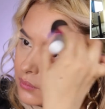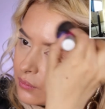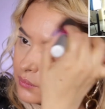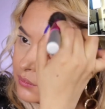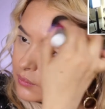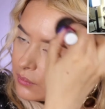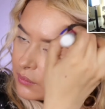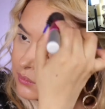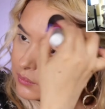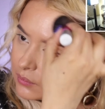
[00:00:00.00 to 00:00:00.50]

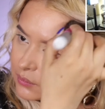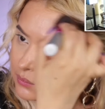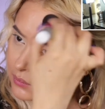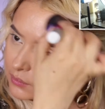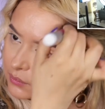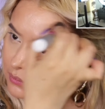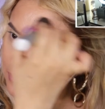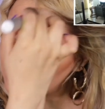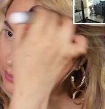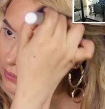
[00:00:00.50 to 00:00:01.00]

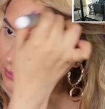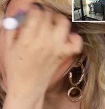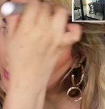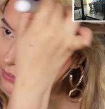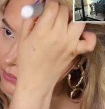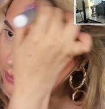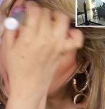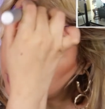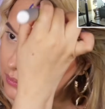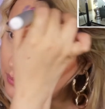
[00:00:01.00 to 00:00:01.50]

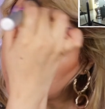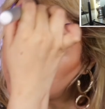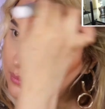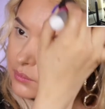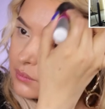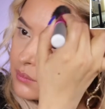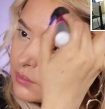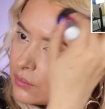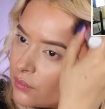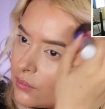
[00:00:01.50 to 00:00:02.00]

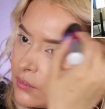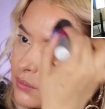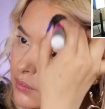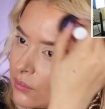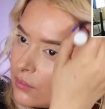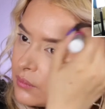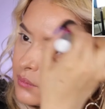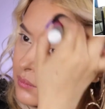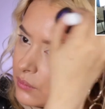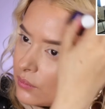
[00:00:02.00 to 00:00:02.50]

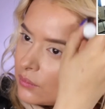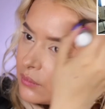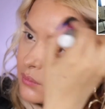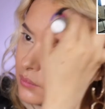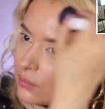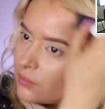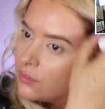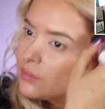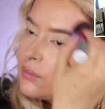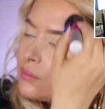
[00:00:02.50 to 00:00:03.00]

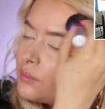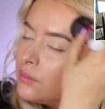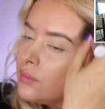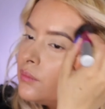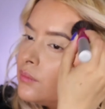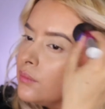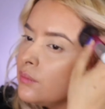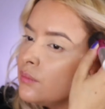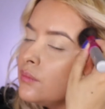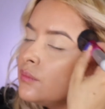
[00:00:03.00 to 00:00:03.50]

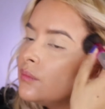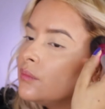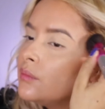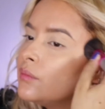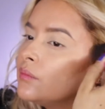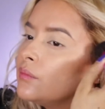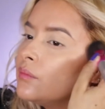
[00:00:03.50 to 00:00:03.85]
(silence)